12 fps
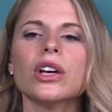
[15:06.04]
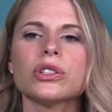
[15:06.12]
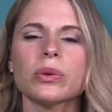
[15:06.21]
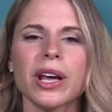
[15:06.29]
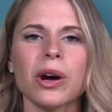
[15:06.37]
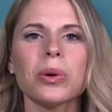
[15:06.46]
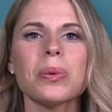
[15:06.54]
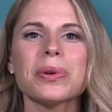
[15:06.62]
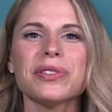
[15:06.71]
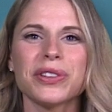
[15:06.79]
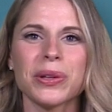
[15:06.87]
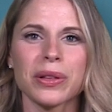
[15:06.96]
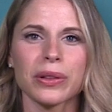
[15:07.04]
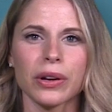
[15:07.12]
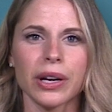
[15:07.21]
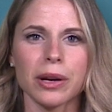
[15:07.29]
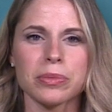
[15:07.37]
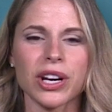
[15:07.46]
So now we'll review the
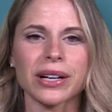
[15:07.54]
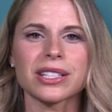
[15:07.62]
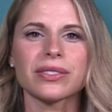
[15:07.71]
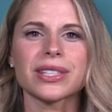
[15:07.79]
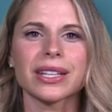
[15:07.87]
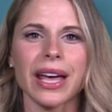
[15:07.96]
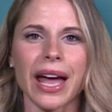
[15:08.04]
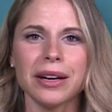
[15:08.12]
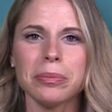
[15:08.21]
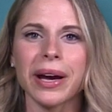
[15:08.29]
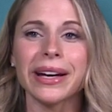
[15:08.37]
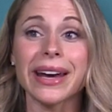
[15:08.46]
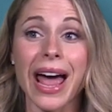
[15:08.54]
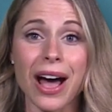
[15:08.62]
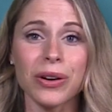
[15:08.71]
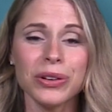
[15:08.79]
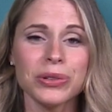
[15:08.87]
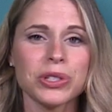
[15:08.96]
learning objectives again. By
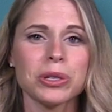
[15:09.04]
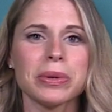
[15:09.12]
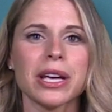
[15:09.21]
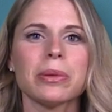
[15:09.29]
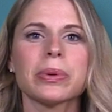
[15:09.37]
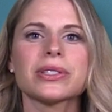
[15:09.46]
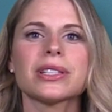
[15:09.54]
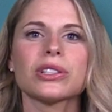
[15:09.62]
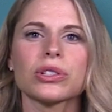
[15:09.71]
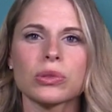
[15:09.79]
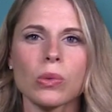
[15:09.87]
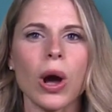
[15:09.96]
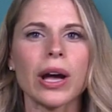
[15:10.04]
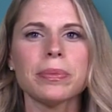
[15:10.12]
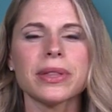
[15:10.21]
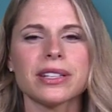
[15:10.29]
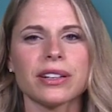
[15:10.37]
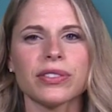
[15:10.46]
now, you should be able to
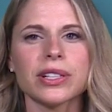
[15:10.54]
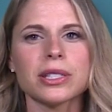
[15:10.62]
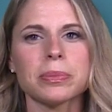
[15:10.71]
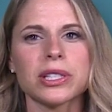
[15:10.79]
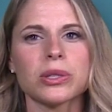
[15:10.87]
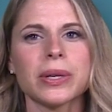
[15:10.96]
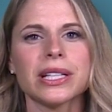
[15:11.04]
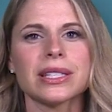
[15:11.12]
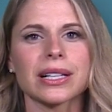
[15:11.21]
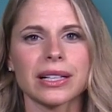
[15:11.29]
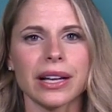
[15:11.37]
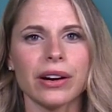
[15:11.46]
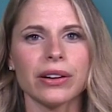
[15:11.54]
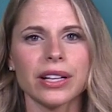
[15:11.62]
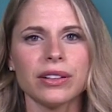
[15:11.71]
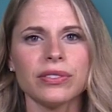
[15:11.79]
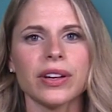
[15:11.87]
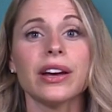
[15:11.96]
describe the difference between
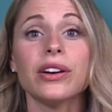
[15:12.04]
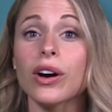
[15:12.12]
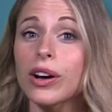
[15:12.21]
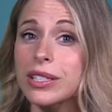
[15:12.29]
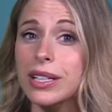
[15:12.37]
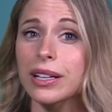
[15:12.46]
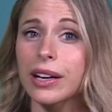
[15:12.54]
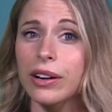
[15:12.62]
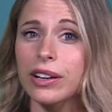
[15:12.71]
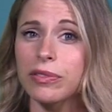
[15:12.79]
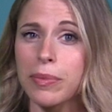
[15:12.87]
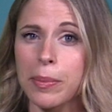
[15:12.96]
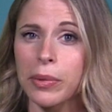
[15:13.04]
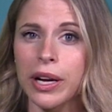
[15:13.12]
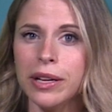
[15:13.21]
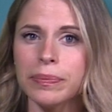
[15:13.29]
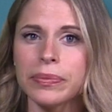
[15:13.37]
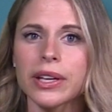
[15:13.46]
declarative and non-declarative
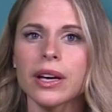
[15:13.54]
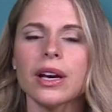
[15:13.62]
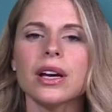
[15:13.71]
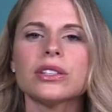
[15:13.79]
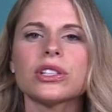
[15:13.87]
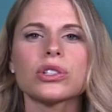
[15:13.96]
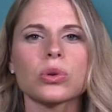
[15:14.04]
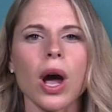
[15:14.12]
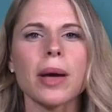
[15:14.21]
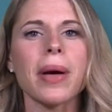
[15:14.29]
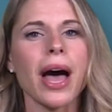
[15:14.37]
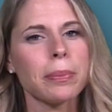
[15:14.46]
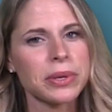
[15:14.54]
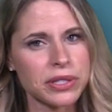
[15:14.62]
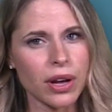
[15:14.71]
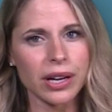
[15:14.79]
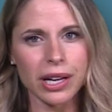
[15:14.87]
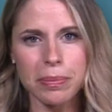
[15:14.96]
memory, describe
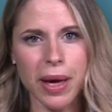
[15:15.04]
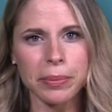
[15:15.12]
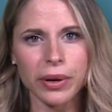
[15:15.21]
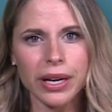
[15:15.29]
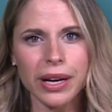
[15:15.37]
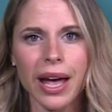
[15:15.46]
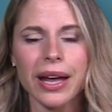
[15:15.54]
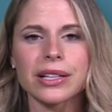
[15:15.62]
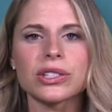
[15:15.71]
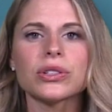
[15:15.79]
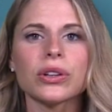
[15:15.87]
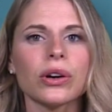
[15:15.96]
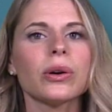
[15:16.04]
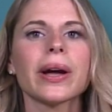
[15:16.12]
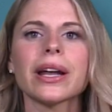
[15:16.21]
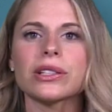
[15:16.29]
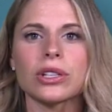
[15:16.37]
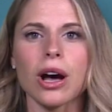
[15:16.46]
episodic memory and its
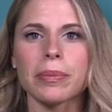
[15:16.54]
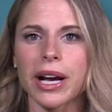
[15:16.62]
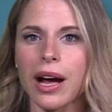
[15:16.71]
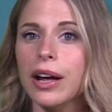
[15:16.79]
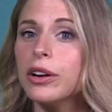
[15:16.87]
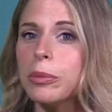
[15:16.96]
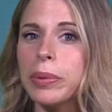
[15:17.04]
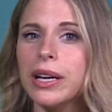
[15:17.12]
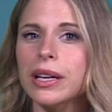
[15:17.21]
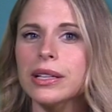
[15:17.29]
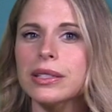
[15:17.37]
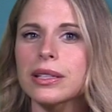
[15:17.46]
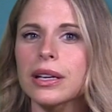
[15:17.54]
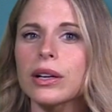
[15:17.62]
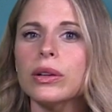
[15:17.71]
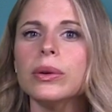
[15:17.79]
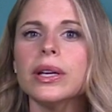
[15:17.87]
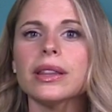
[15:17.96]
neuroanatomic underpinnings,
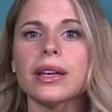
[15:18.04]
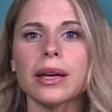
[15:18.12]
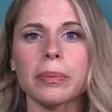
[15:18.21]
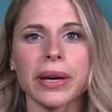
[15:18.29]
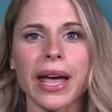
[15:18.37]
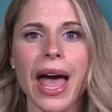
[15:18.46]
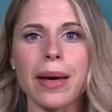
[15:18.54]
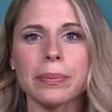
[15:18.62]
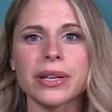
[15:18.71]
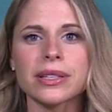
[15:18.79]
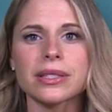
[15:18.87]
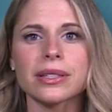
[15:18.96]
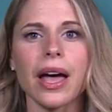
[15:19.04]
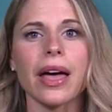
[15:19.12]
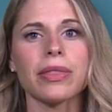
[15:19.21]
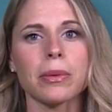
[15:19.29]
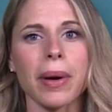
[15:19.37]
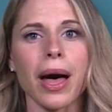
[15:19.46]
including the hippocampus
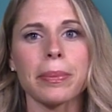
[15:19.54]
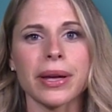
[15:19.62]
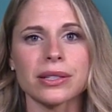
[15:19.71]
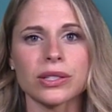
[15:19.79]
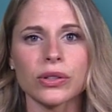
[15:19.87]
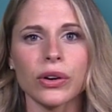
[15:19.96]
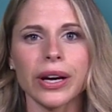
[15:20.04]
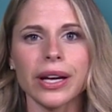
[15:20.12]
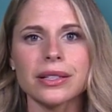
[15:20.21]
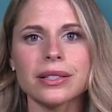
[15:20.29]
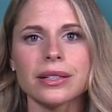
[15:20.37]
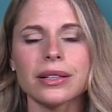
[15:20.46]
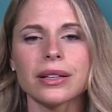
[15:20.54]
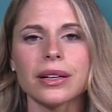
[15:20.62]
and the Papez circuit,